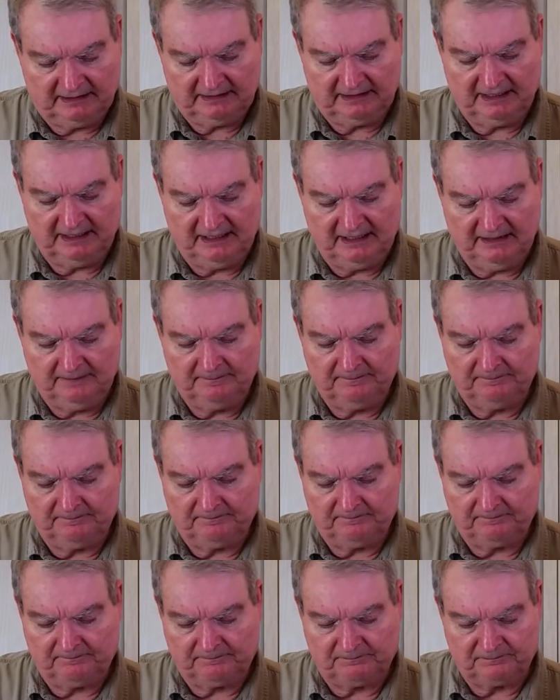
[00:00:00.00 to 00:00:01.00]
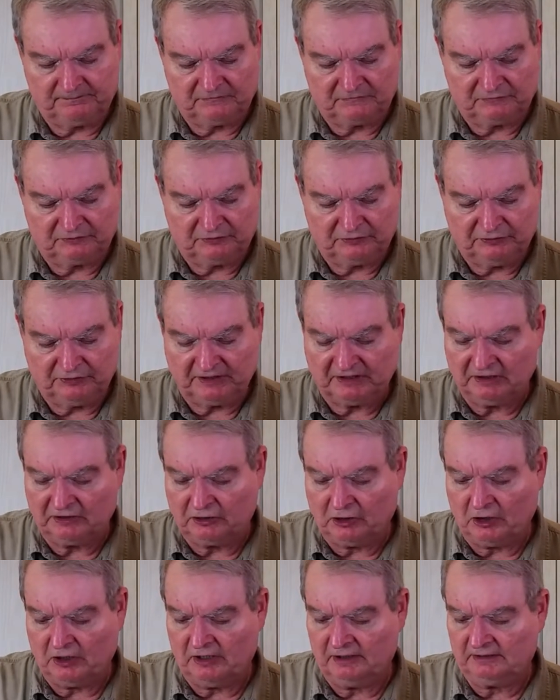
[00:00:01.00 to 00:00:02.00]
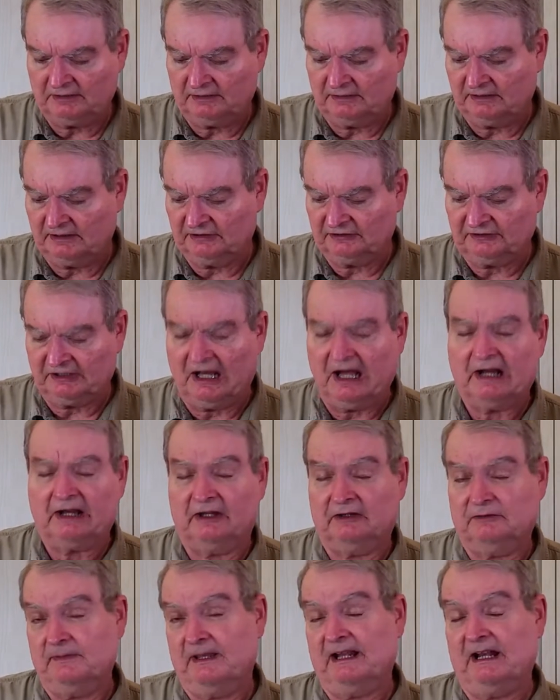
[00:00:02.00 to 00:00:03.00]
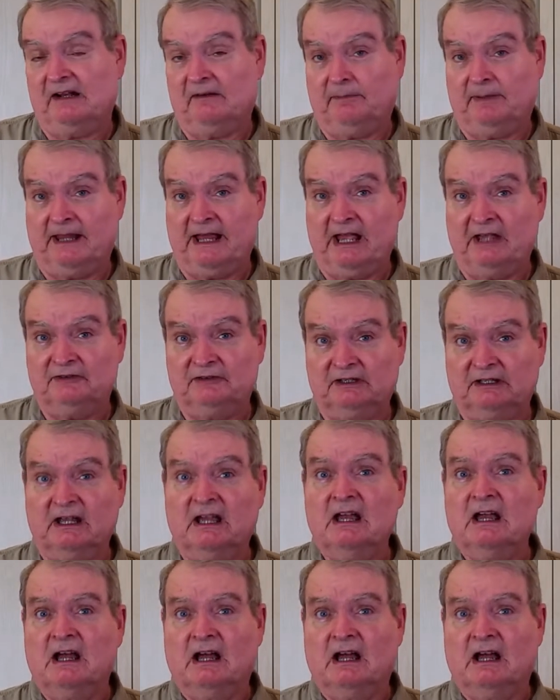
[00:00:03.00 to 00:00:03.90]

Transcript: The trigger guard, the stock is made out of plastic.